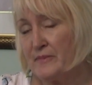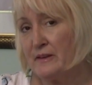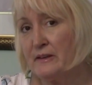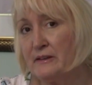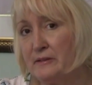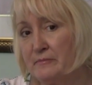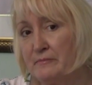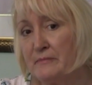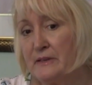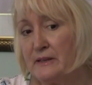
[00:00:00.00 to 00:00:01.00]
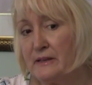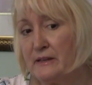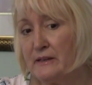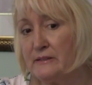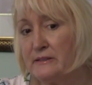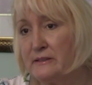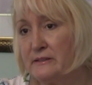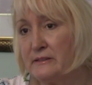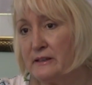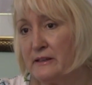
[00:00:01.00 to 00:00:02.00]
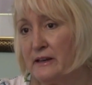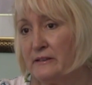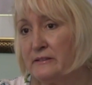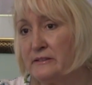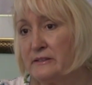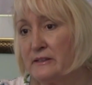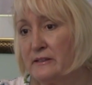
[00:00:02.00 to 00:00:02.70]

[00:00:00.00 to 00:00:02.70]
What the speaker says: I hadn't